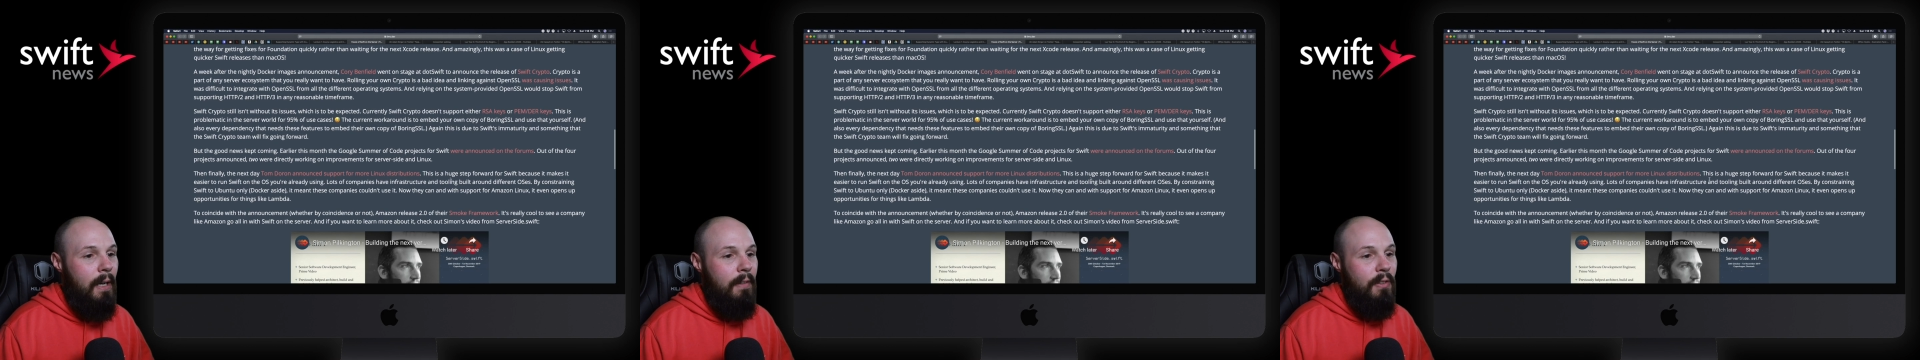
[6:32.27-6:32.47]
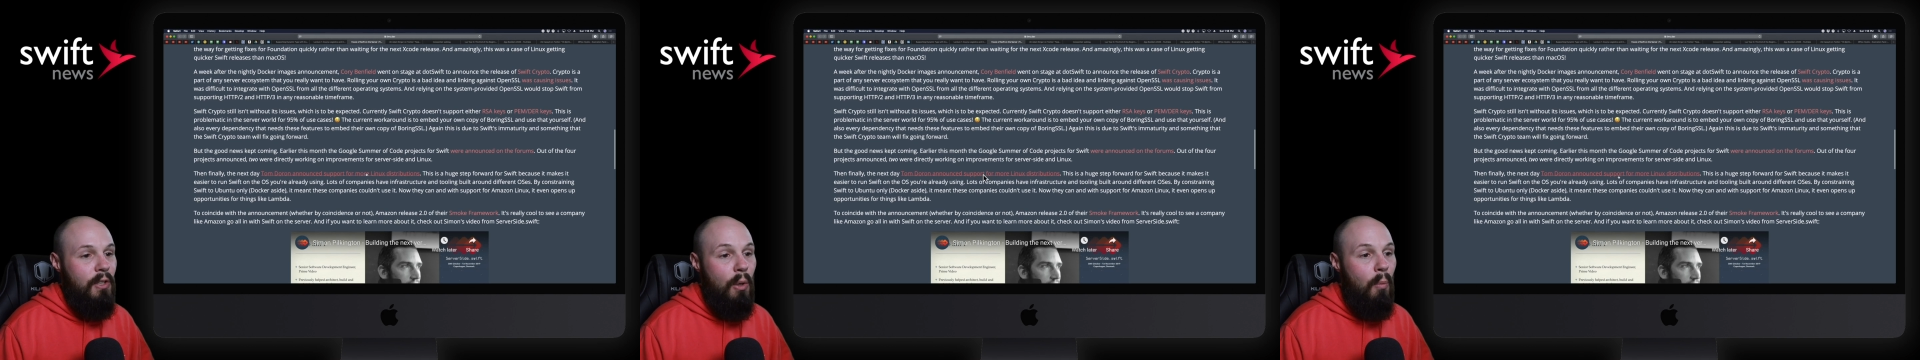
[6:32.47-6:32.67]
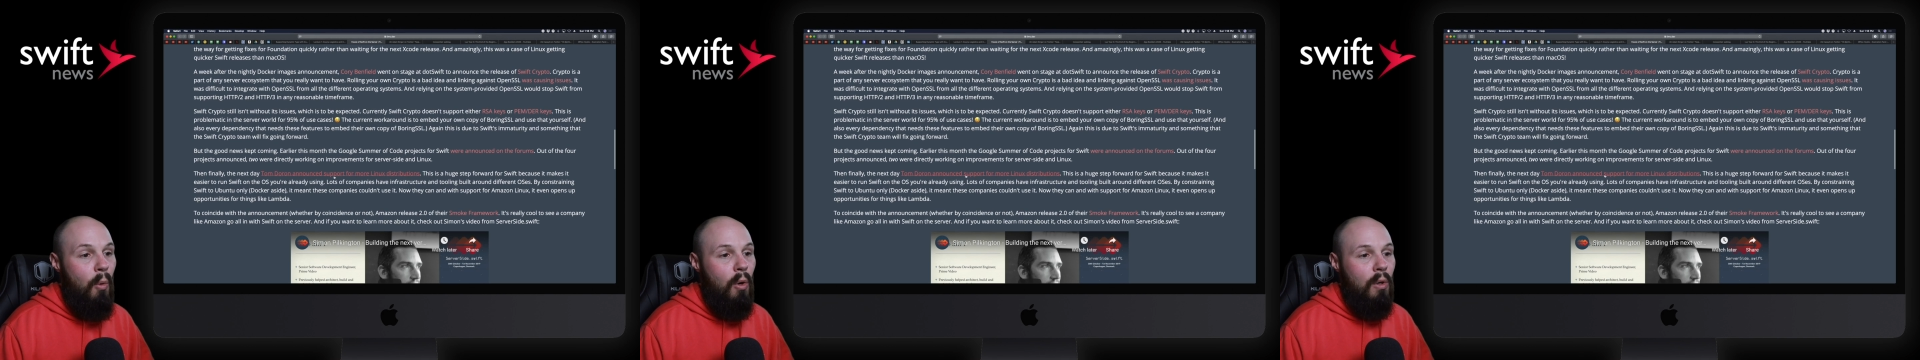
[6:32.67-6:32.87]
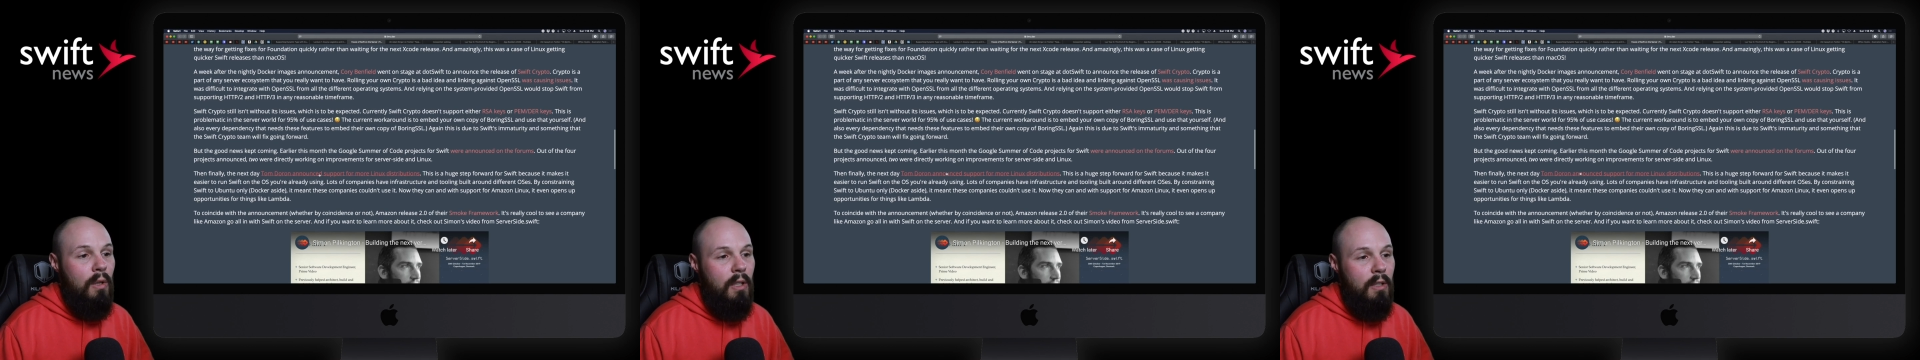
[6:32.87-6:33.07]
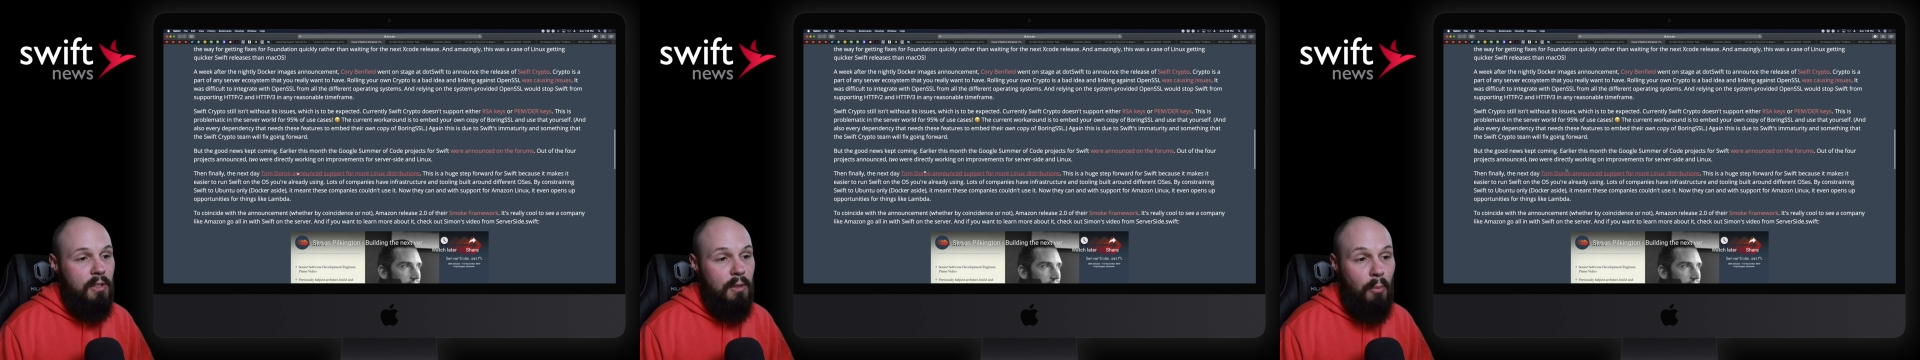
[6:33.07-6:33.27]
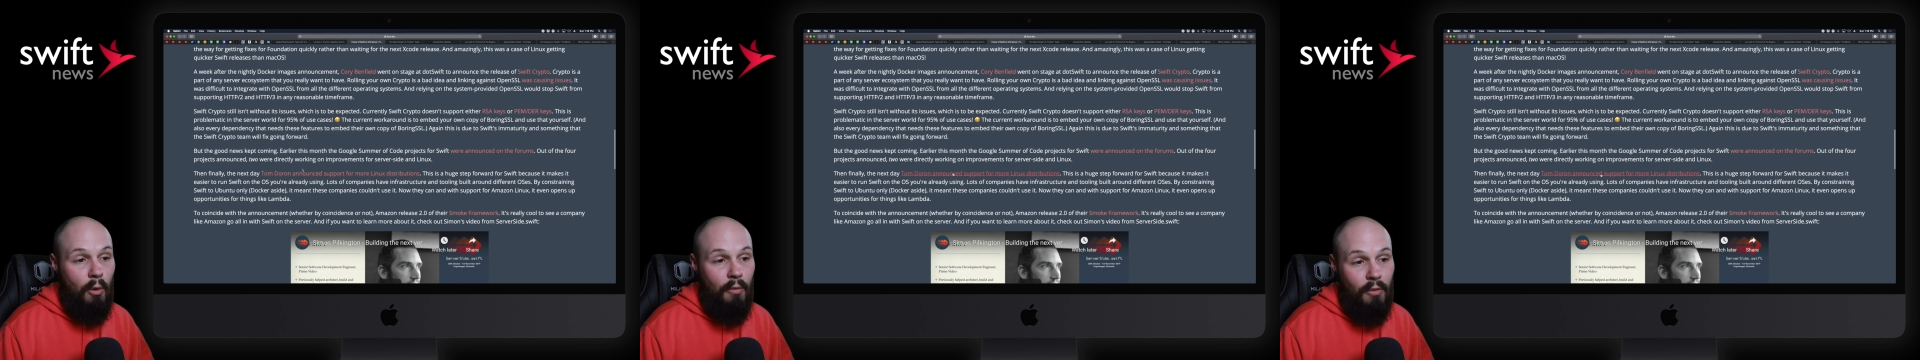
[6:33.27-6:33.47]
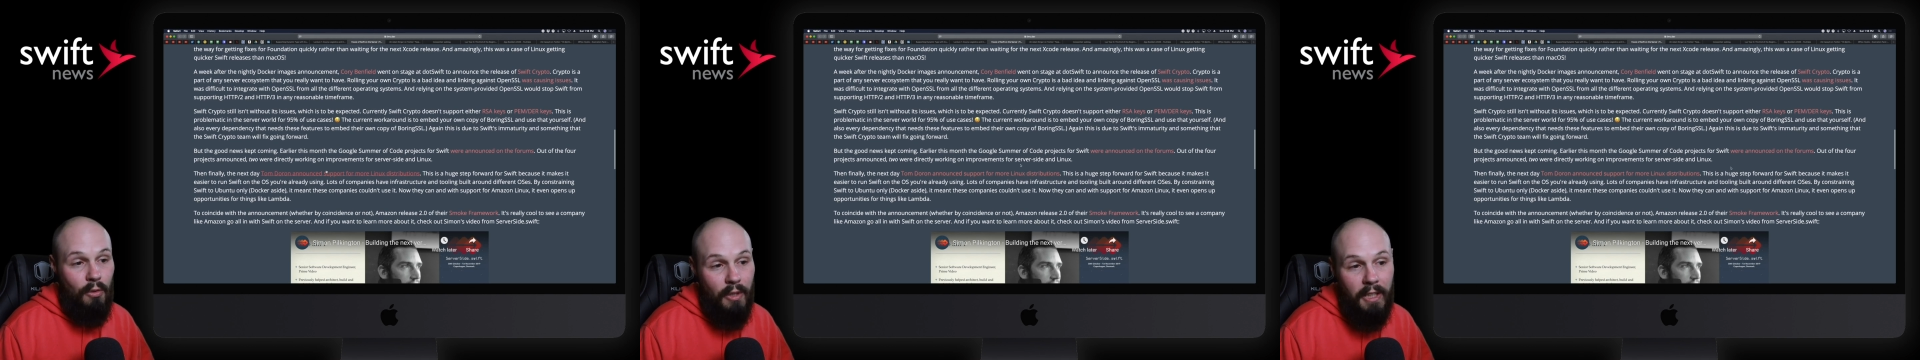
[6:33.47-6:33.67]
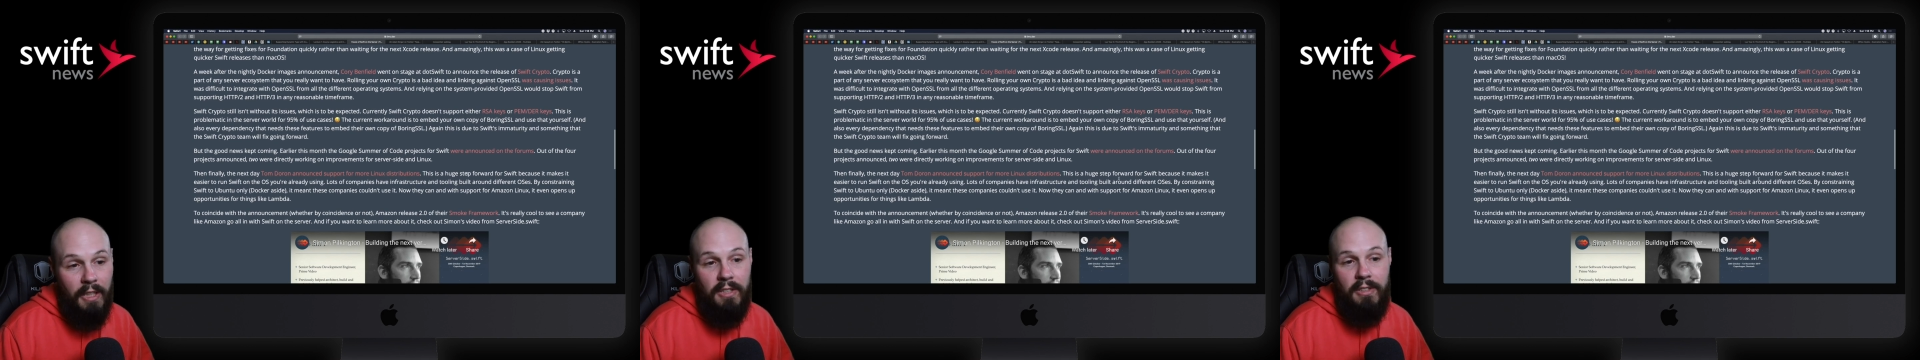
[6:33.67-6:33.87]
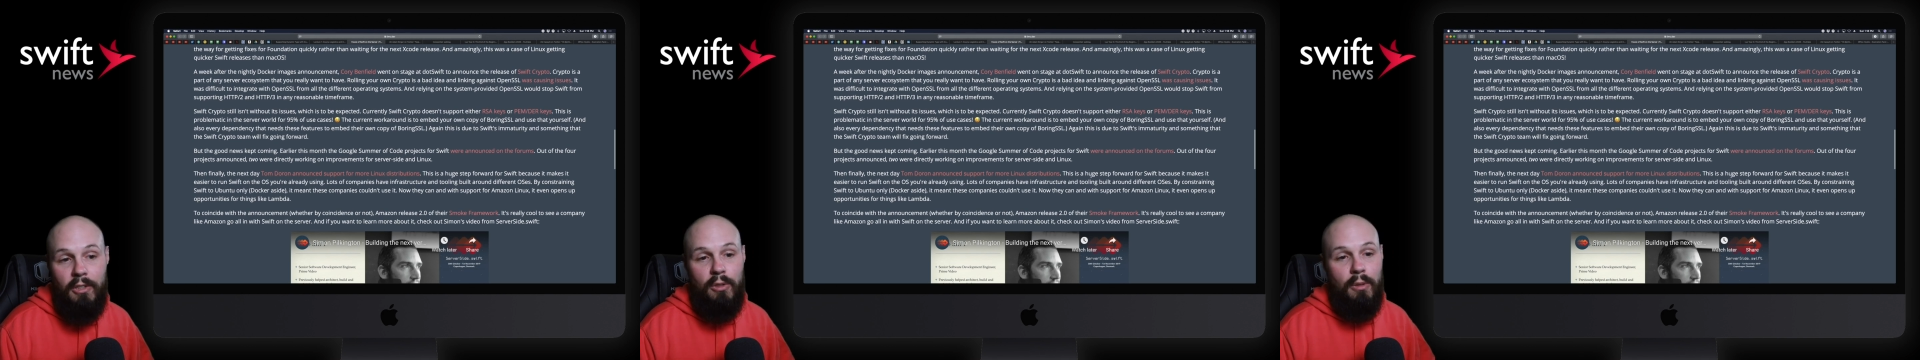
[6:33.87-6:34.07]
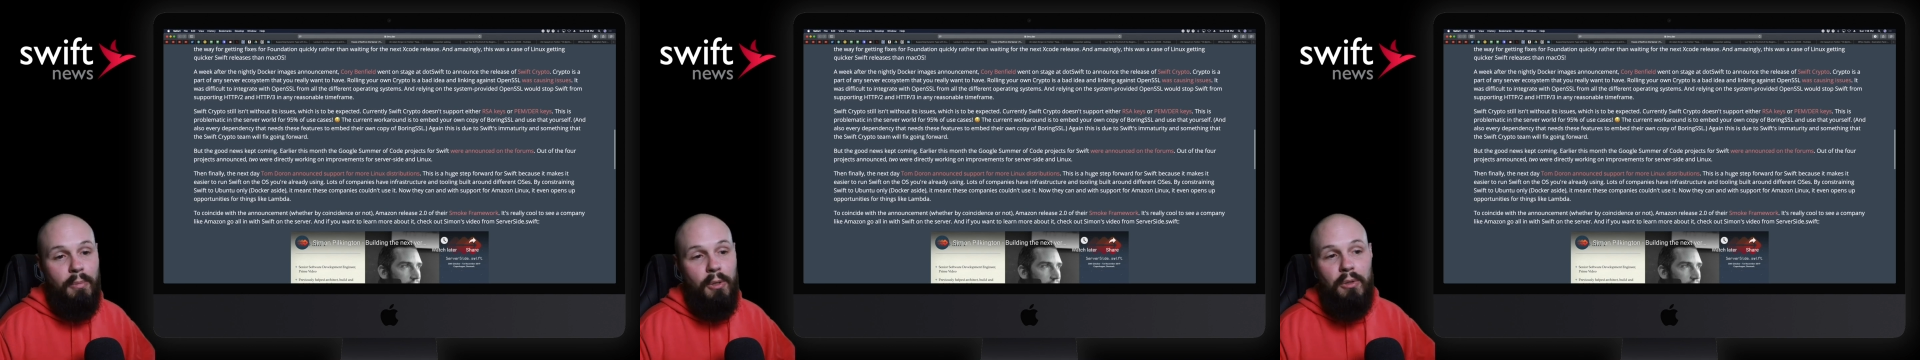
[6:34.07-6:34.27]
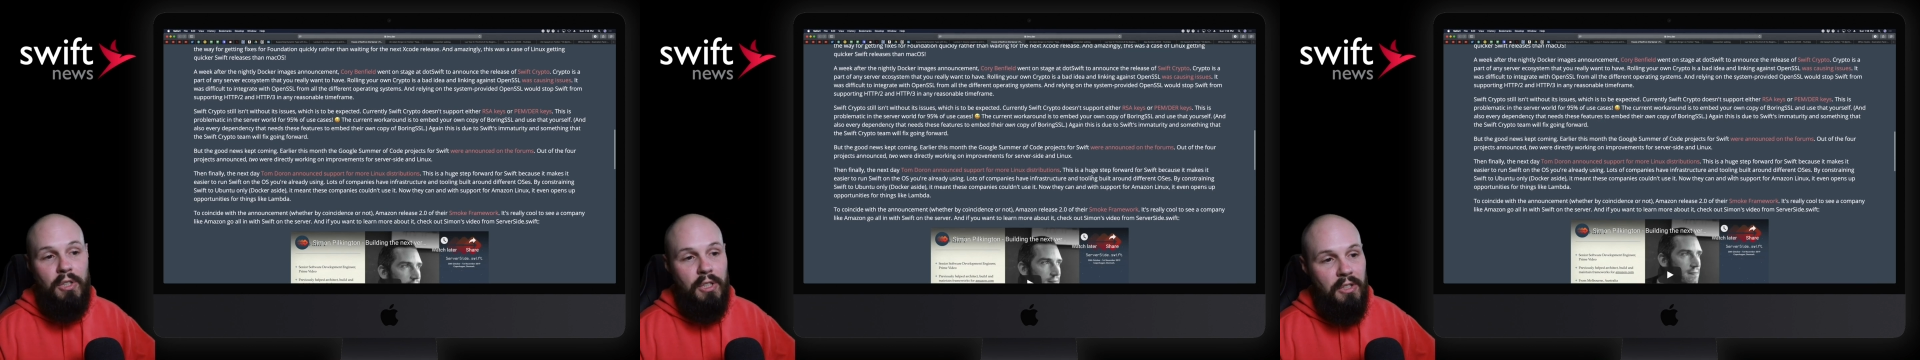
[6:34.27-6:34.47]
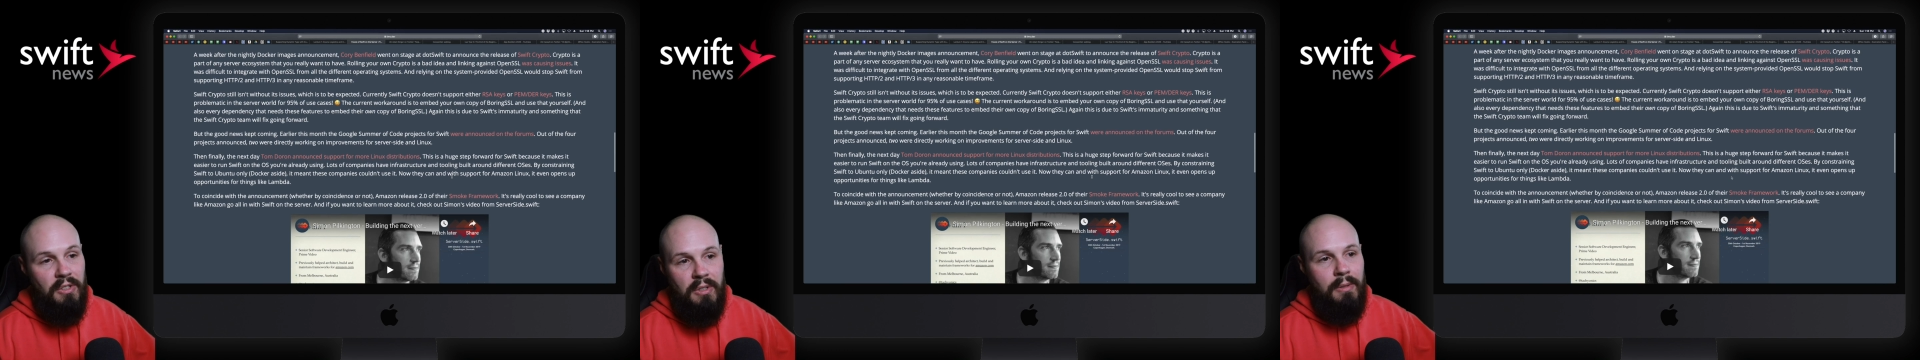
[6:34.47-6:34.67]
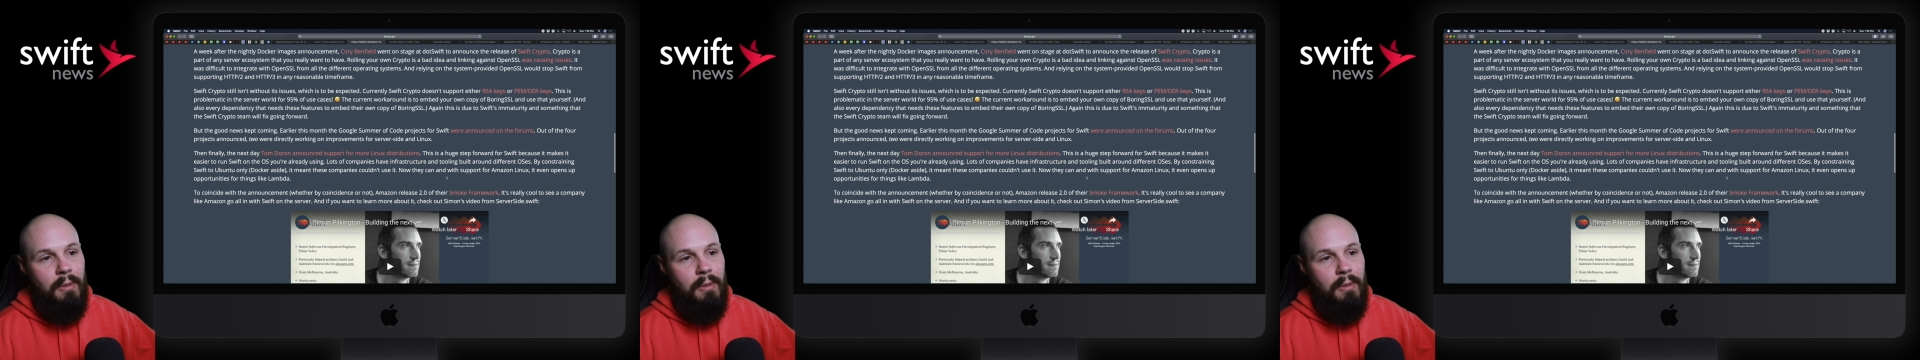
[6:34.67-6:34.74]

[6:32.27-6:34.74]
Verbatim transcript: you know, more support for Linux distributions.